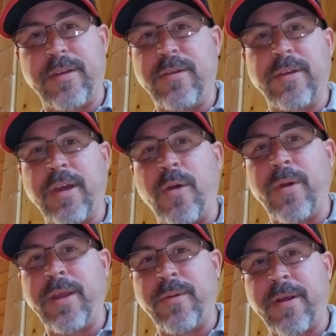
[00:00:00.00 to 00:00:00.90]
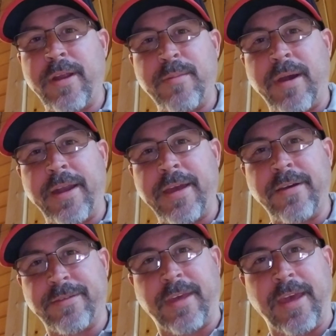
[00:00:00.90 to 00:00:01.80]
can go anywhere anybody
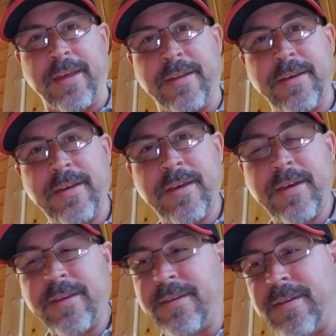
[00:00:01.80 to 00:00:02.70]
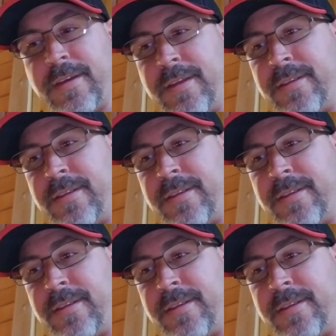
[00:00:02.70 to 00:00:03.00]
else can. And